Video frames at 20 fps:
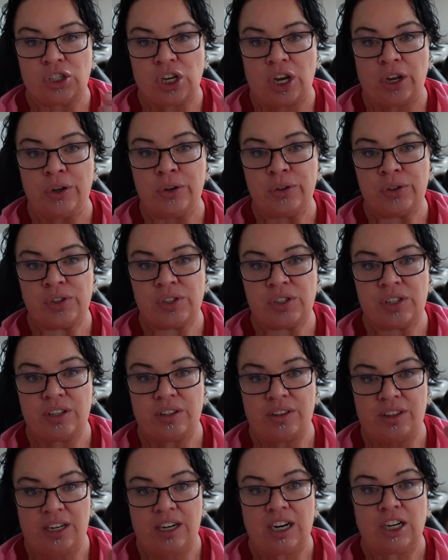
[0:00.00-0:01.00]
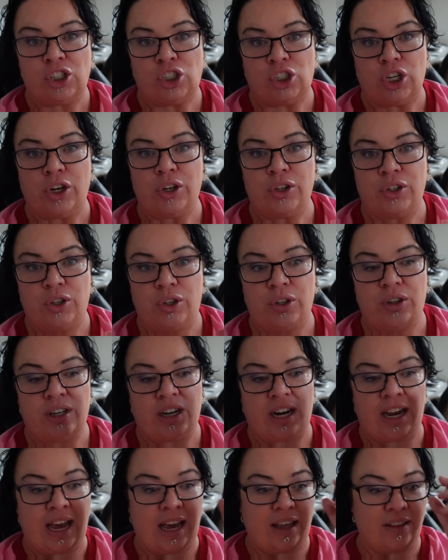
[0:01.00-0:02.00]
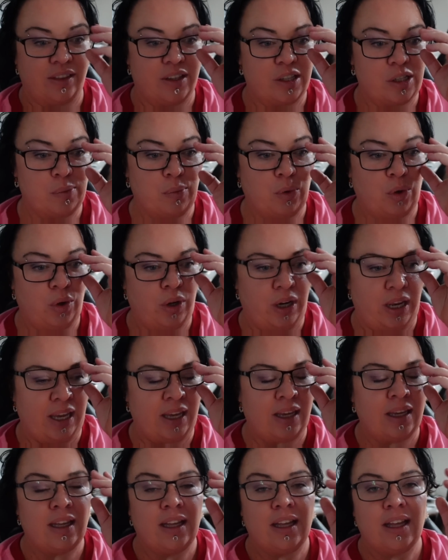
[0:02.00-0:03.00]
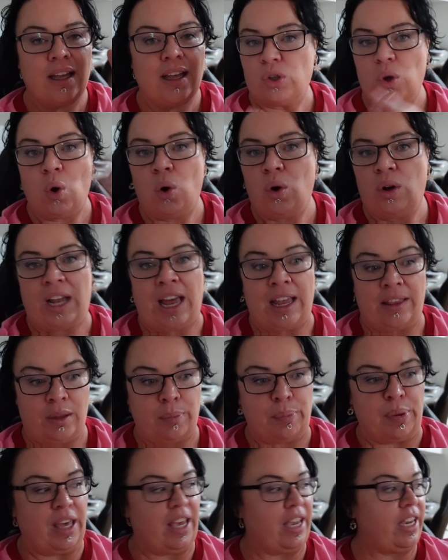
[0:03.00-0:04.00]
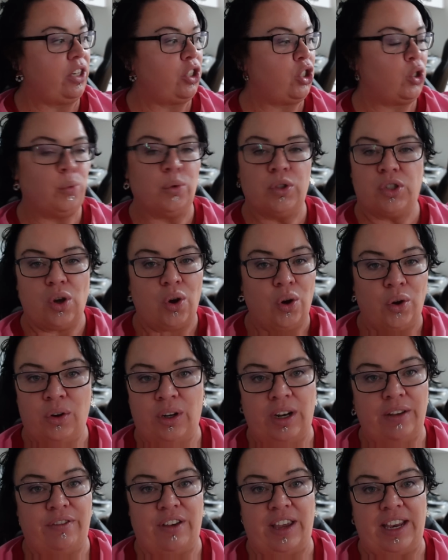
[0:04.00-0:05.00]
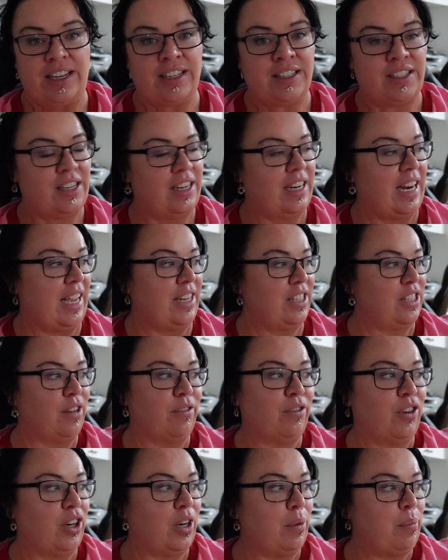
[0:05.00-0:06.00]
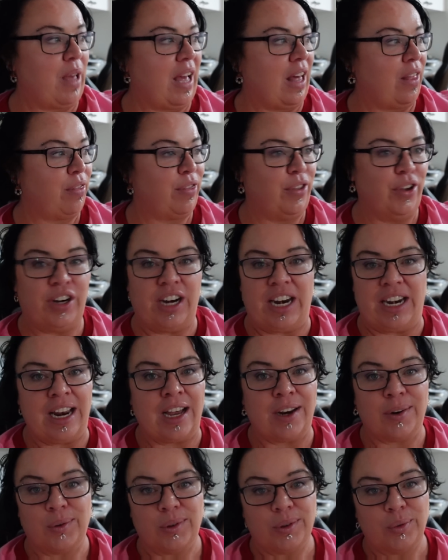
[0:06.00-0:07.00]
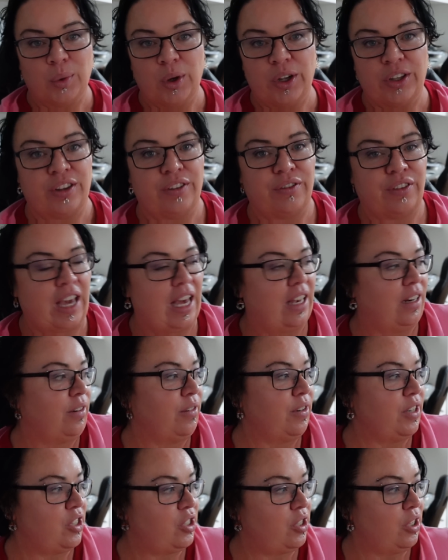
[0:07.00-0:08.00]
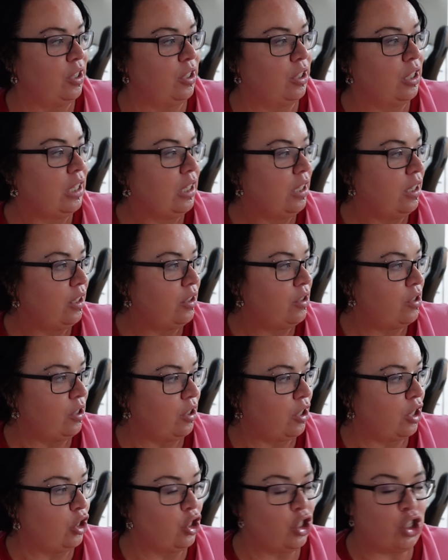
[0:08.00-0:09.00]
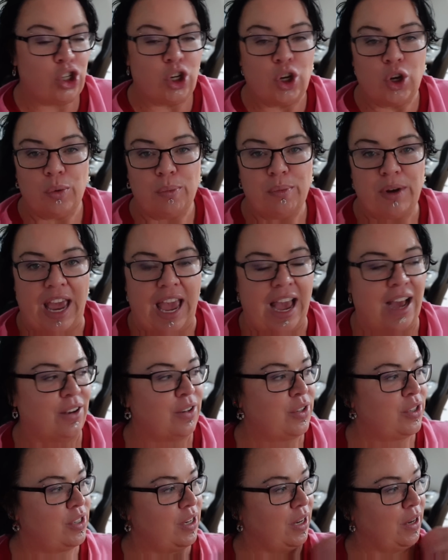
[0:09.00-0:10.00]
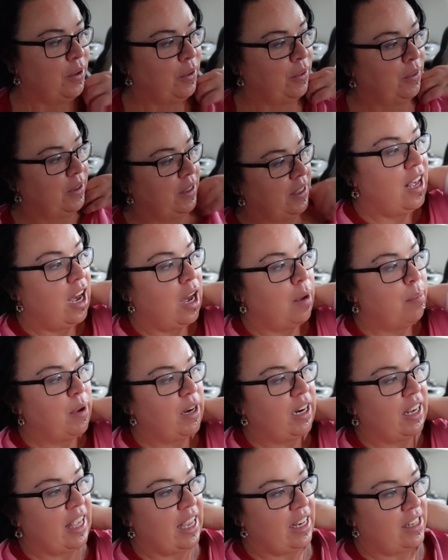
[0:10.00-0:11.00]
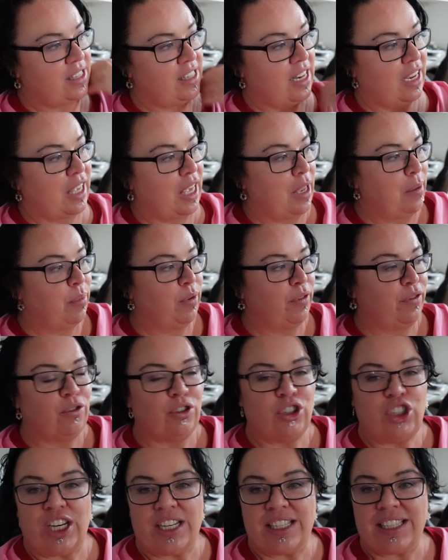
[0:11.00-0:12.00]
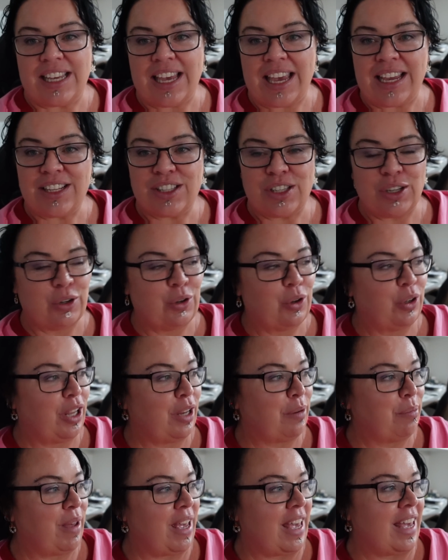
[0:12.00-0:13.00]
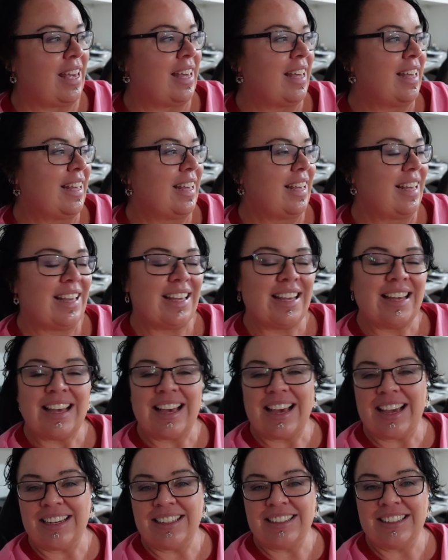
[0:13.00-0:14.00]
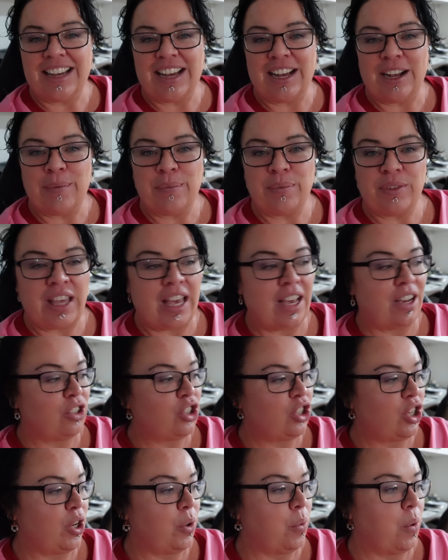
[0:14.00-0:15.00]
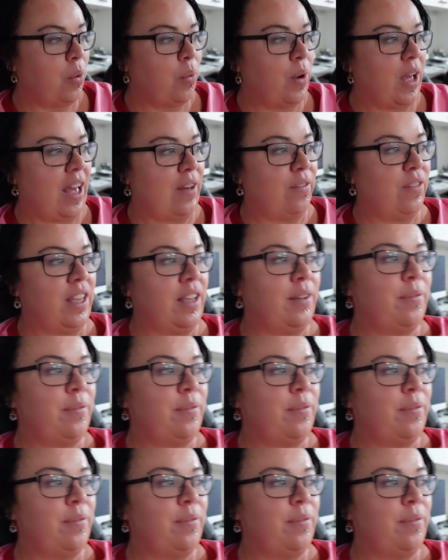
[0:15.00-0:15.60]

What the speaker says: toast that I showed you that I had this morning and the peach was all I've eaten today. So I've got about 1,300 worth of calories to consume now. So I better get stuck in before Jessie eats it all on me. And yeah, I'll show you what we're having.